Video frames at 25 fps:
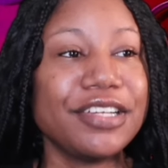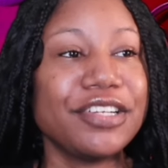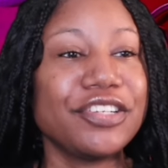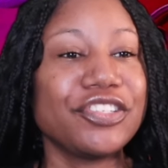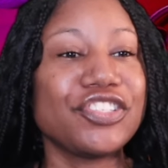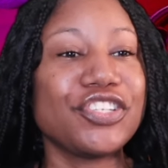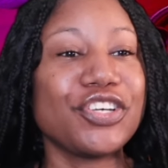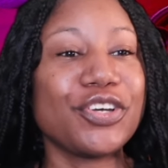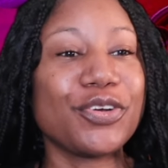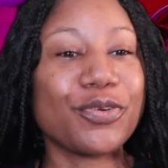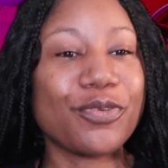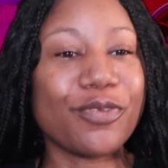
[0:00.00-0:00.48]

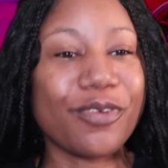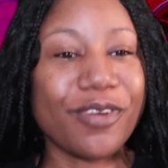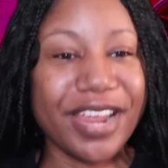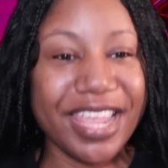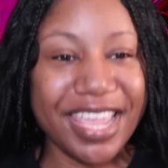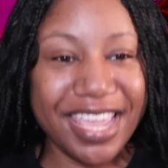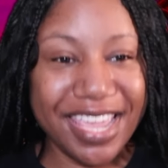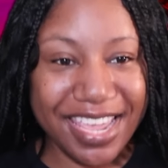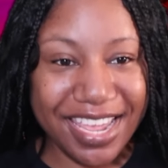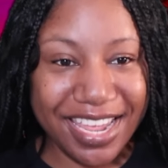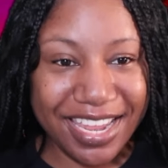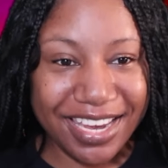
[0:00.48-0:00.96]
to
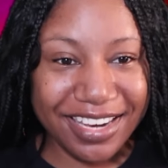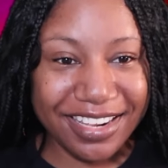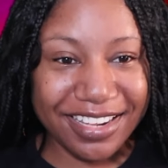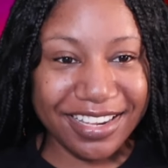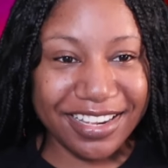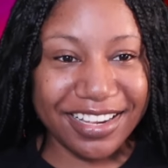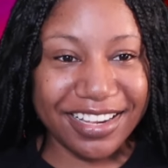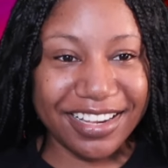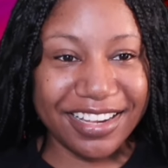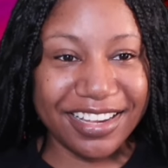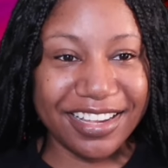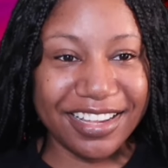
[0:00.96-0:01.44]
read
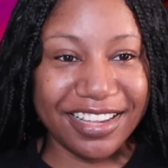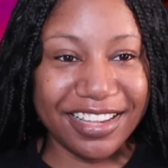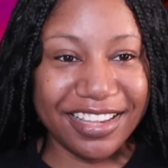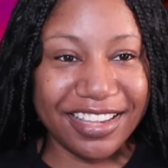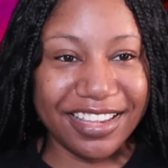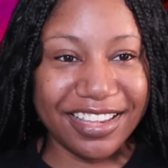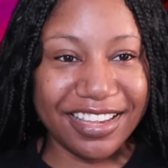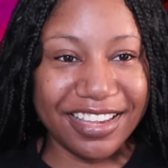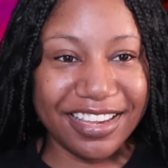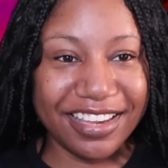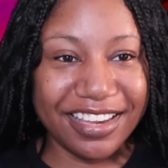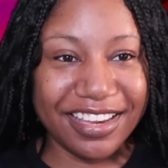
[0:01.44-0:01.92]

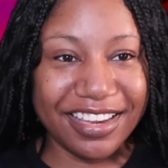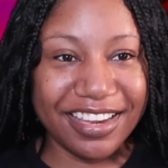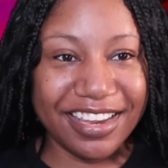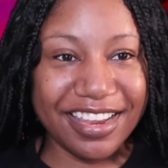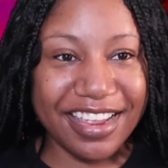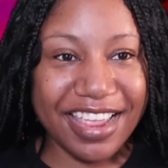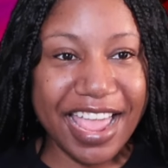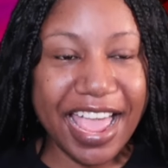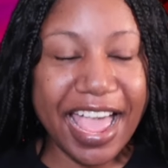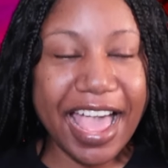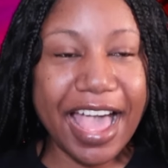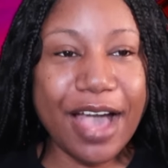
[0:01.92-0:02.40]

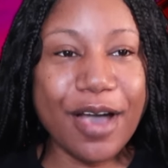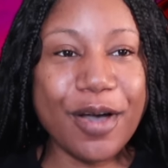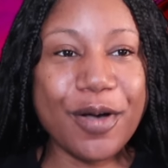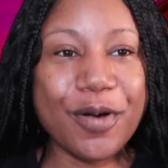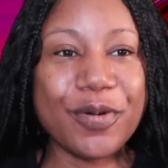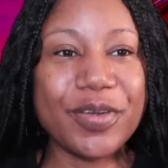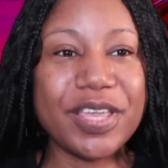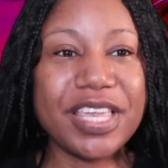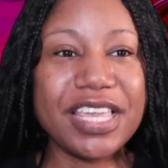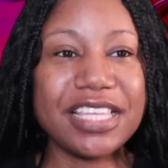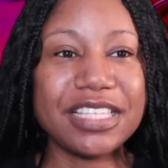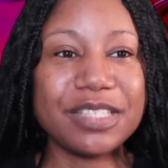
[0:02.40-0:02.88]

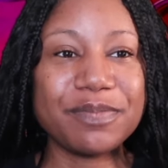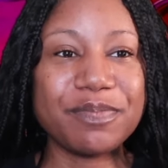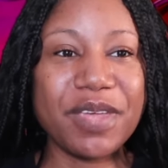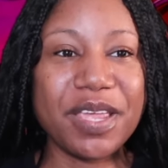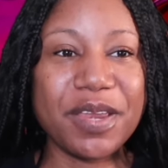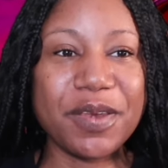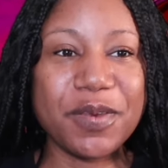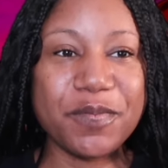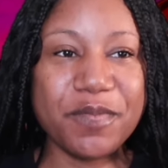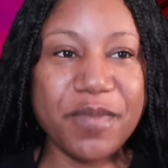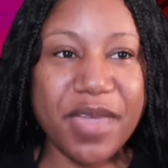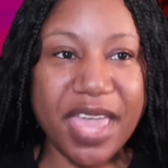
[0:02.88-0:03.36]
how he's
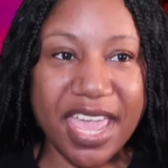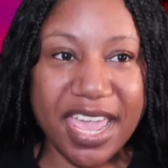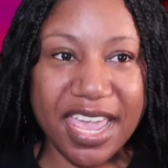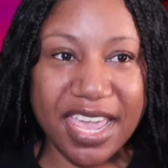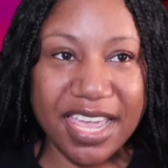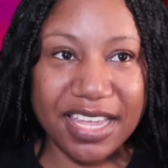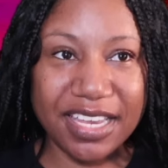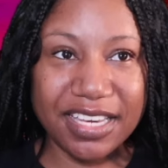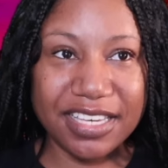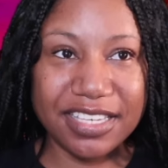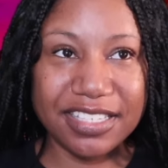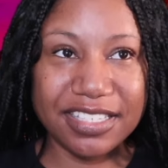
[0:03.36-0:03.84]
been
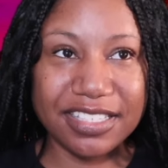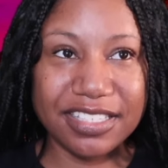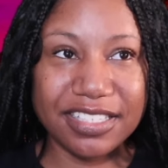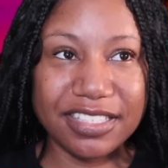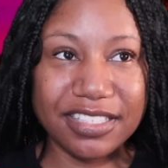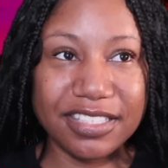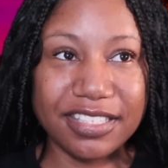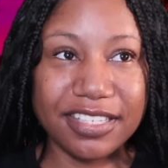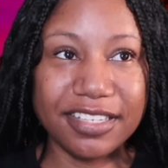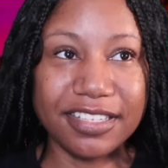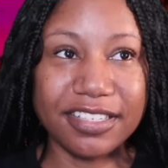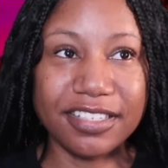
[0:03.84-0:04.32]
made
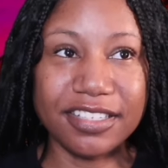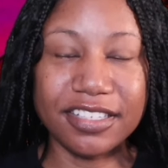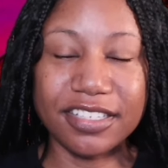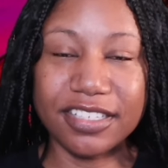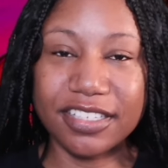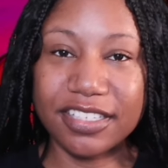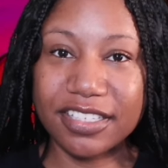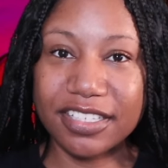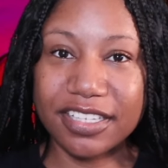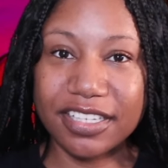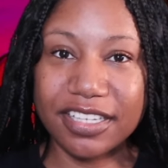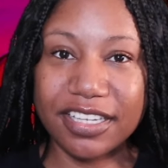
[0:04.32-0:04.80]
to
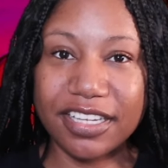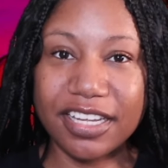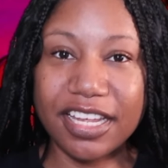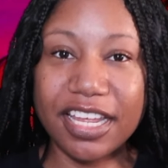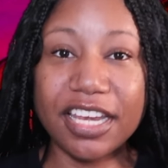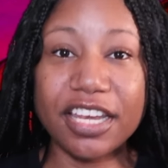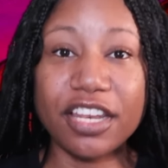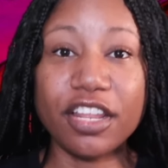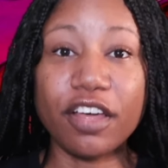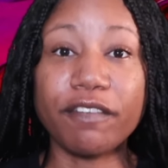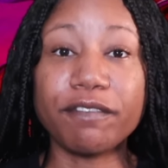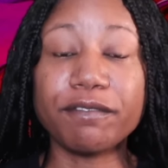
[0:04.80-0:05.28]
look,
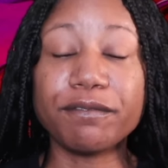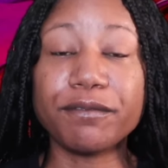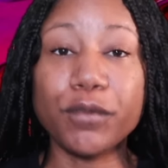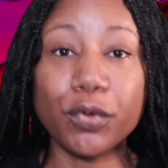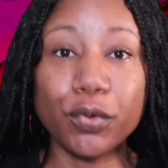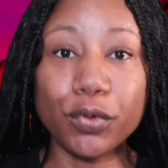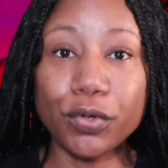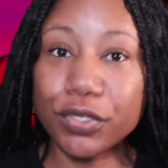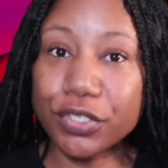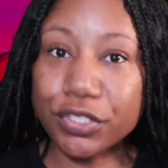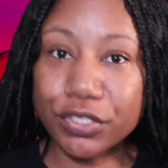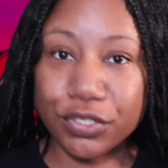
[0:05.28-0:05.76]
and the
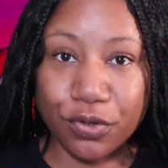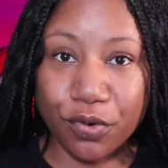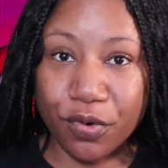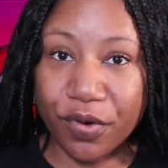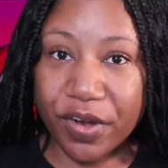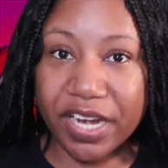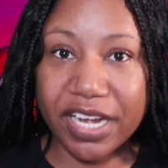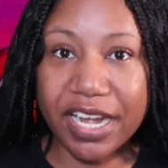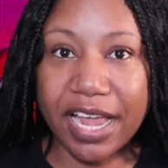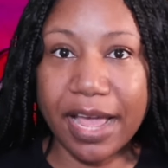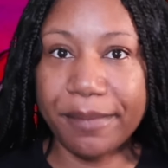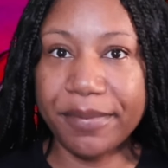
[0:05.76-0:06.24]
full
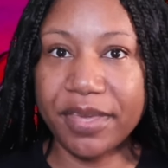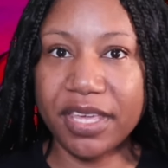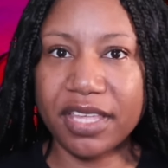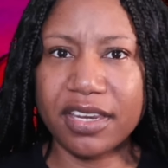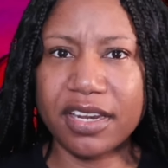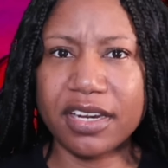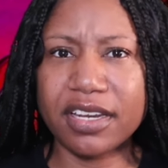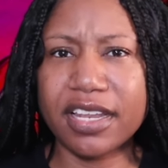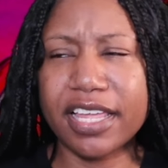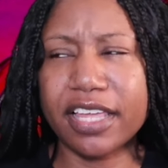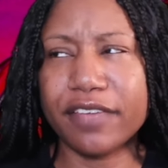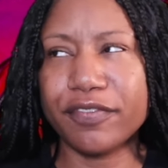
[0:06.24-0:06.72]
story not being
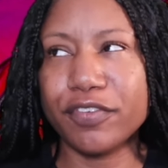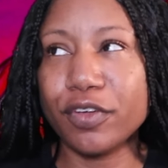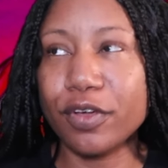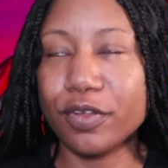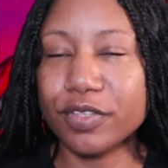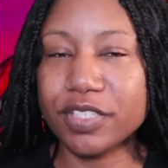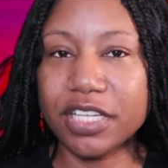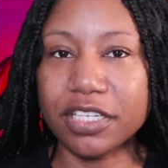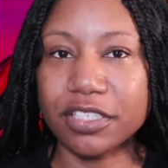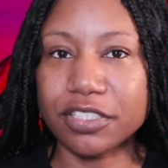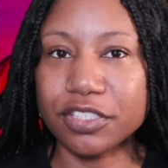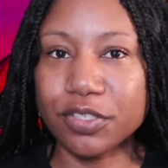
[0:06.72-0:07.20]
there. Like, if you're
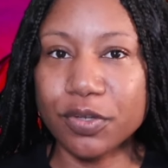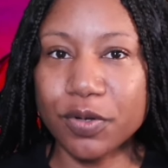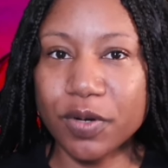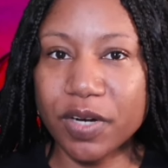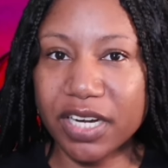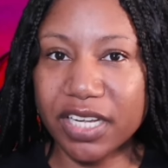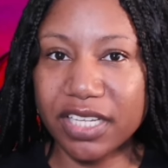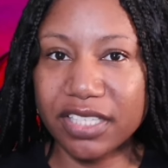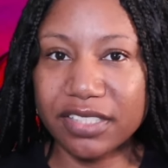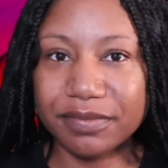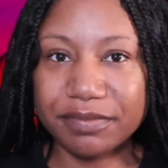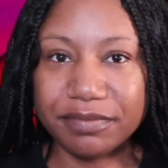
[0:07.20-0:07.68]
gonna tell a
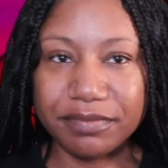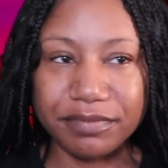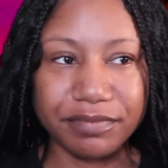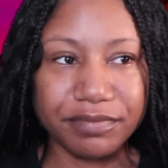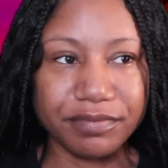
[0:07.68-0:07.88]
story,